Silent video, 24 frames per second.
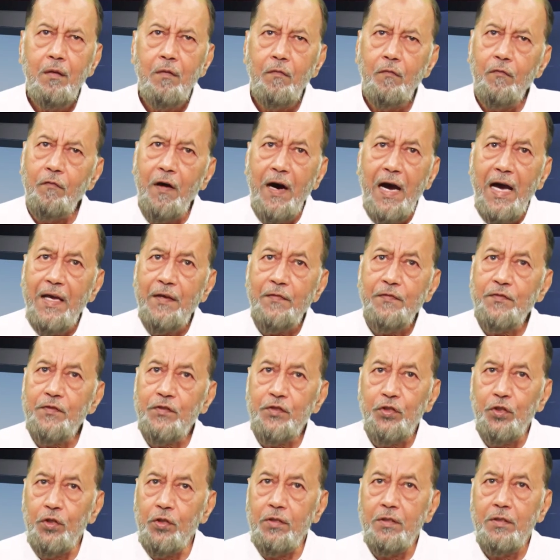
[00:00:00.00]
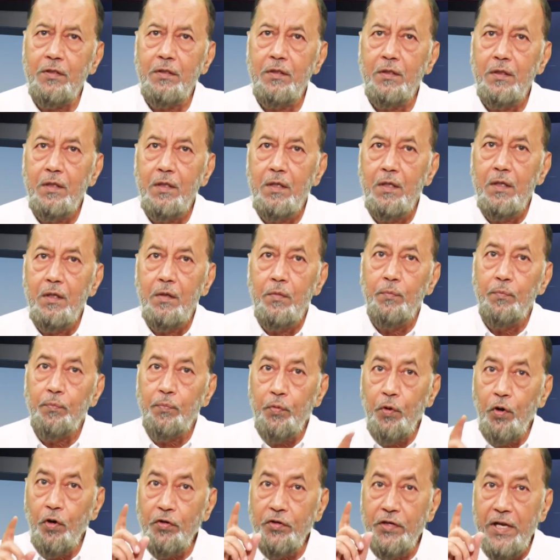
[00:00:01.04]
Wives should
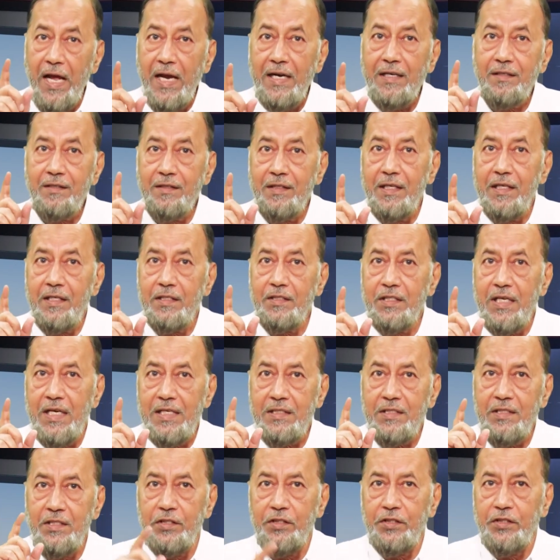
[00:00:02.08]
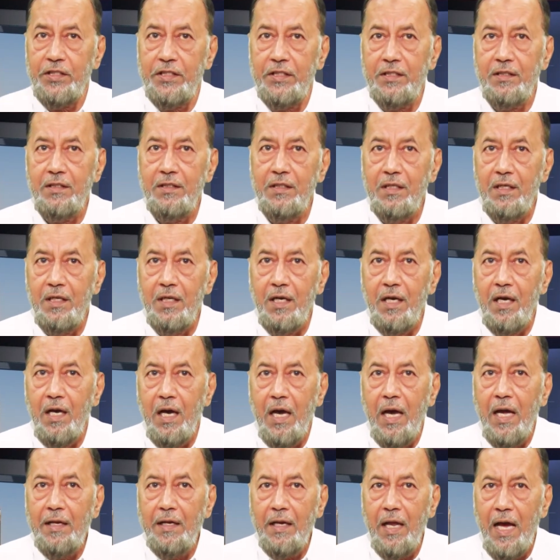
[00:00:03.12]
protect their chastity,
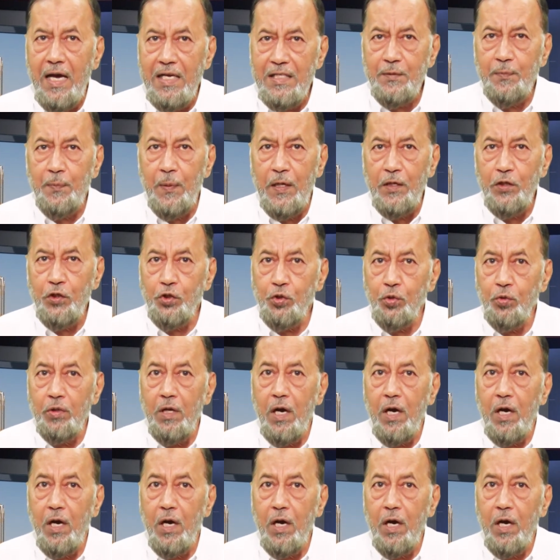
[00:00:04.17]
and husbands should